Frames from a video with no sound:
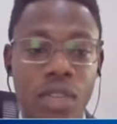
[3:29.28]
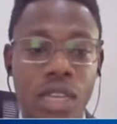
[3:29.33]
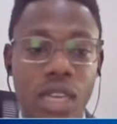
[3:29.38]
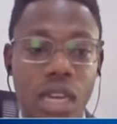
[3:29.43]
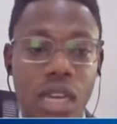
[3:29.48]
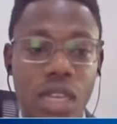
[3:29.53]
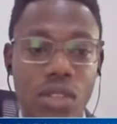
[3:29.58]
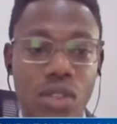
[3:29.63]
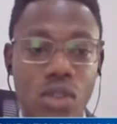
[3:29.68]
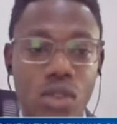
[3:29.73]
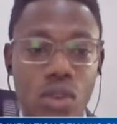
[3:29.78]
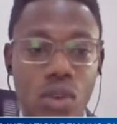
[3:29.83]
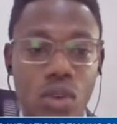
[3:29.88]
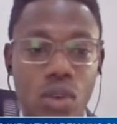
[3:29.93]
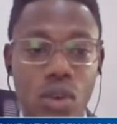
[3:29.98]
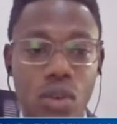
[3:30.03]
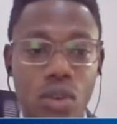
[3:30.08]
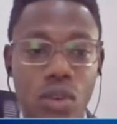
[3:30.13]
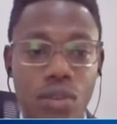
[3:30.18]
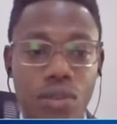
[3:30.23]
a sort
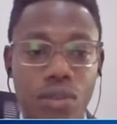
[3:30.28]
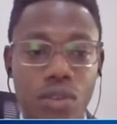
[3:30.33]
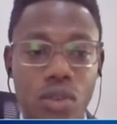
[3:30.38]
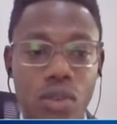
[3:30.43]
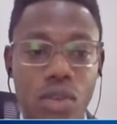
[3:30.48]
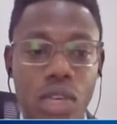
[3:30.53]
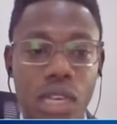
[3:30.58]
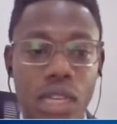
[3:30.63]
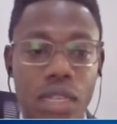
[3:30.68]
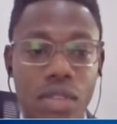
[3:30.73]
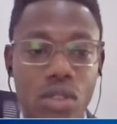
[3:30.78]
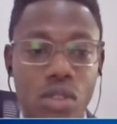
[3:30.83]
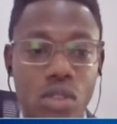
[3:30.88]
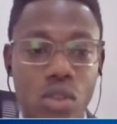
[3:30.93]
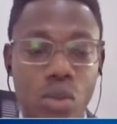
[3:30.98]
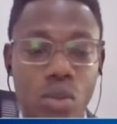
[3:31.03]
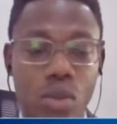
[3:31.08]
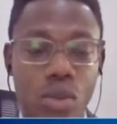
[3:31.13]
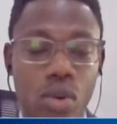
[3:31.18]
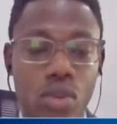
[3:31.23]
of lent
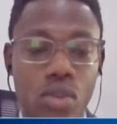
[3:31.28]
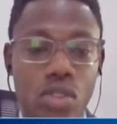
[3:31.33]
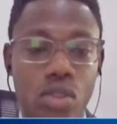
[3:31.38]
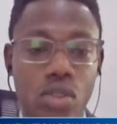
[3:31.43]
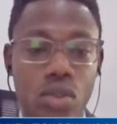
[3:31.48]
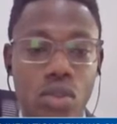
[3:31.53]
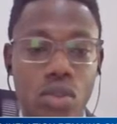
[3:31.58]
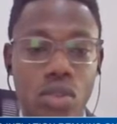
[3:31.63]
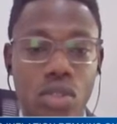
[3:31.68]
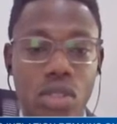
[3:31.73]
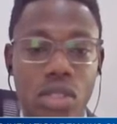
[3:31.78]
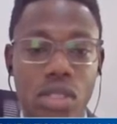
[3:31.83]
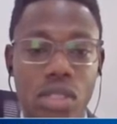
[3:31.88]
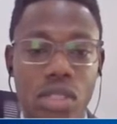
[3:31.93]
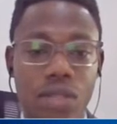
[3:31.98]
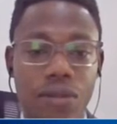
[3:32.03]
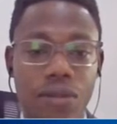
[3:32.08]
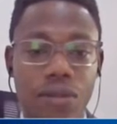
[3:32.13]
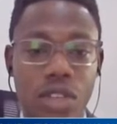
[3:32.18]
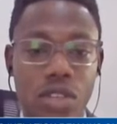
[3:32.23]
support, to the
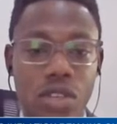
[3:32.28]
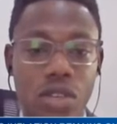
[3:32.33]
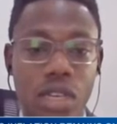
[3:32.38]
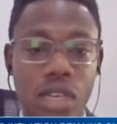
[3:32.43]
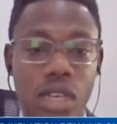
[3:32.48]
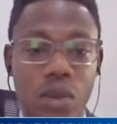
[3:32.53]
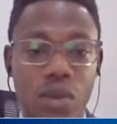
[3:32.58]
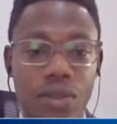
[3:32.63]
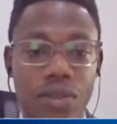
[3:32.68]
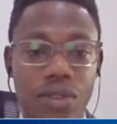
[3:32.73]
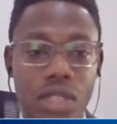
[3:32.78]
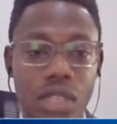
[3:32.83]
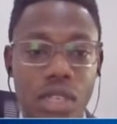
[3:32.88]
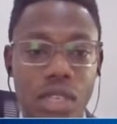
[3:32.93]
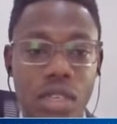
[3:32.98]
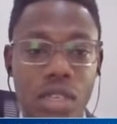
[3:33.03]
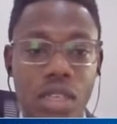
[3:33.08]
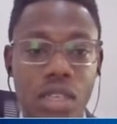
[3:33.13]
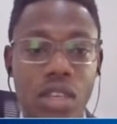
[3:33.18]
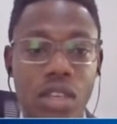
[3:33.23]
disinflation that we've seen,
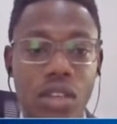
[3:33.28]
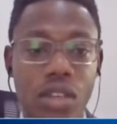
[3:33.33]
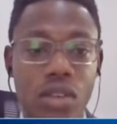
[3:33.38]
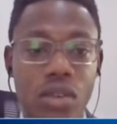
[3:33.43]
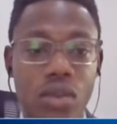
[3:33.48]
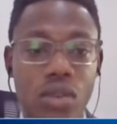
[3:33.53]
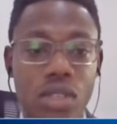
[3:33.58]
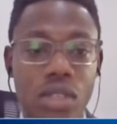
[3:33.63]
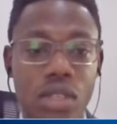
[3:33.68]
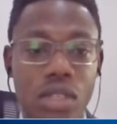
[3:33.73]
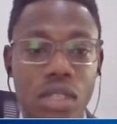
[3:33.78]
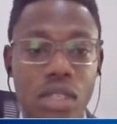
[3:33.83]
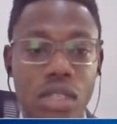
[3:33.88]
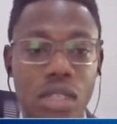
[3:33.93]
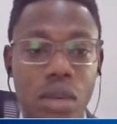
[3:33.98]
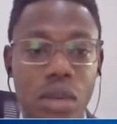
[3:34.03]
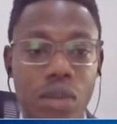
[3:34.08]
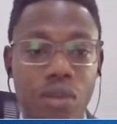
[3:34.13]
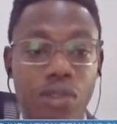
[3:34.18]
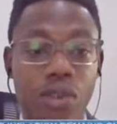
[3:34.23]
since
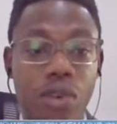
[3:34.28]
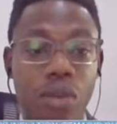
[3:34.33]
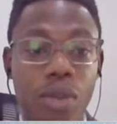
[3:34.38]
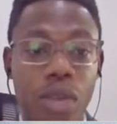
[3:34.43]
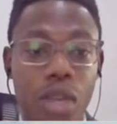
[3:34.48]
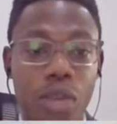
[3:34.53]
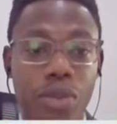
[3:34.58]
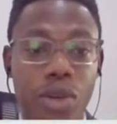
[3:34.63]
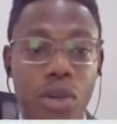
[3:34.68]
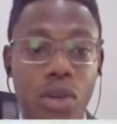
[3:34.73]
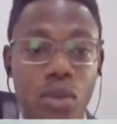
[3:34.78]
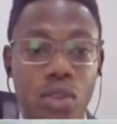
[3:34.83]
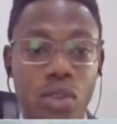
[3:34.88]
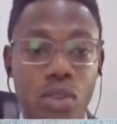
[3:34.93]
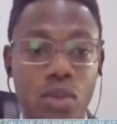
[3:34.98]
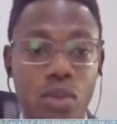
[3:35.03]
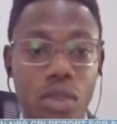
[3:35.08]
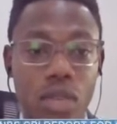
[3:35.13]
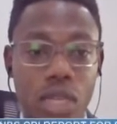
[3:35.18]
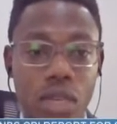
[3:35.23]
from April,
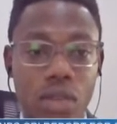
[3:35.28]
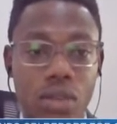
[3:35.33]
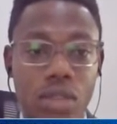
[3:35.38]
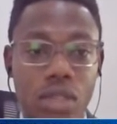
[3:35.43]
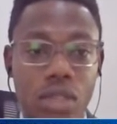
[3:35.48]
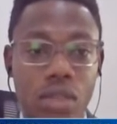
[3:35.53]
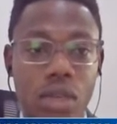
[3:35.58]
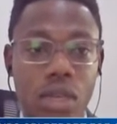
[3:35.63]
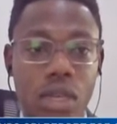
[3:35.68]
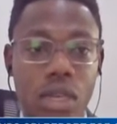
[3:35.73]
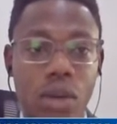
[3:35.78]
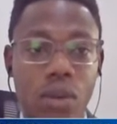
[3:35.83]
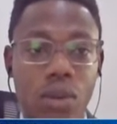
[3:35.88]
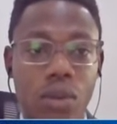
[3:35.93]
down till now.